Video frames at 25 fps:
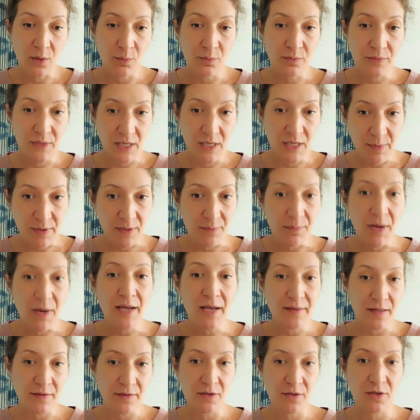keeping in
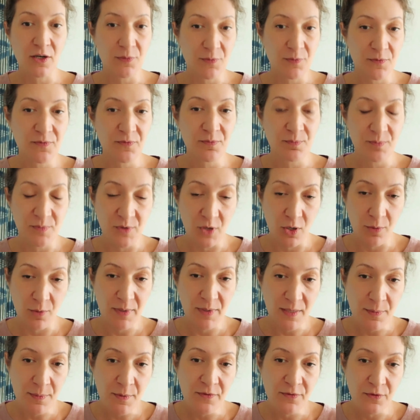mind that there are
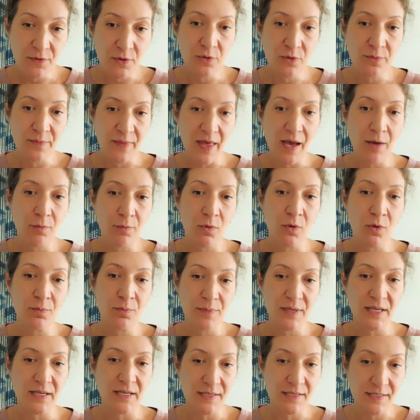people for whom that won't
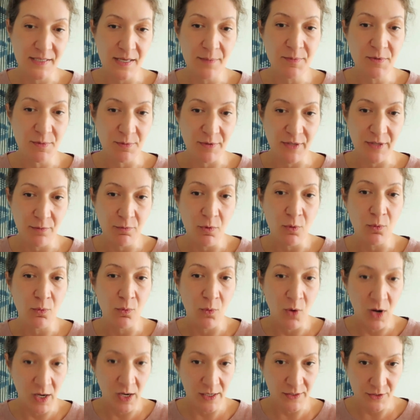be acceptable. They won't
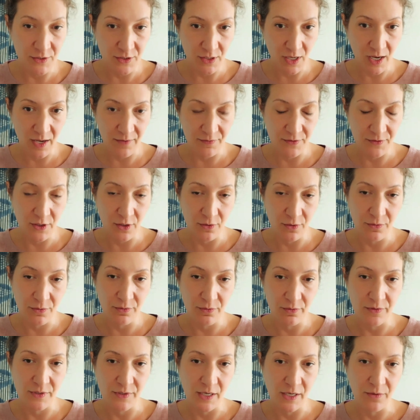want to have to go
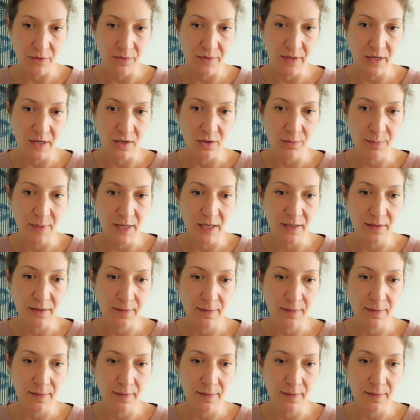through psychotherapy.